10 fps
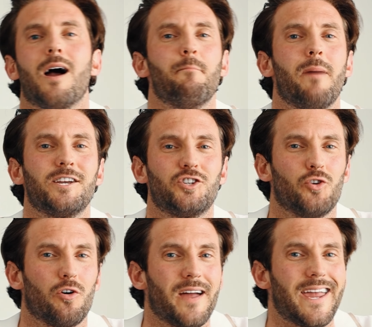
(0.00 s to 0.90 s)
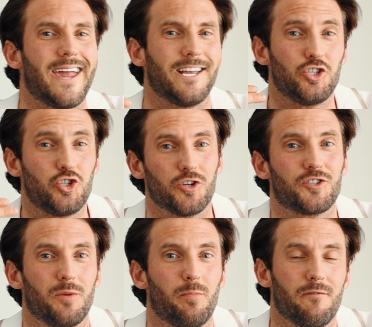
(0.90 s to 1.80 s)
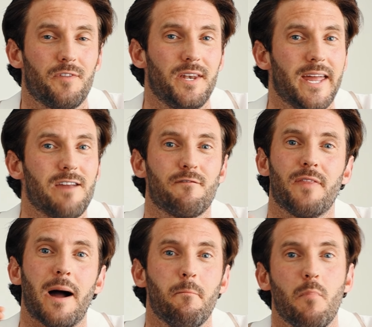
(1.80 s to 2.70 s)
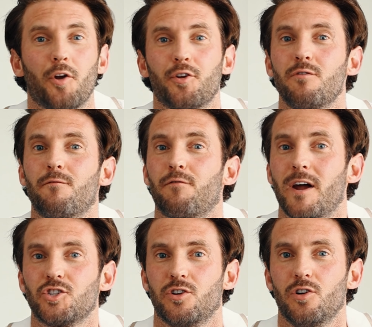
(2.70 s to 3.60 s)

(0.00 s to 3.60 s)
and make sure they hit just above the knee for that modern, fresh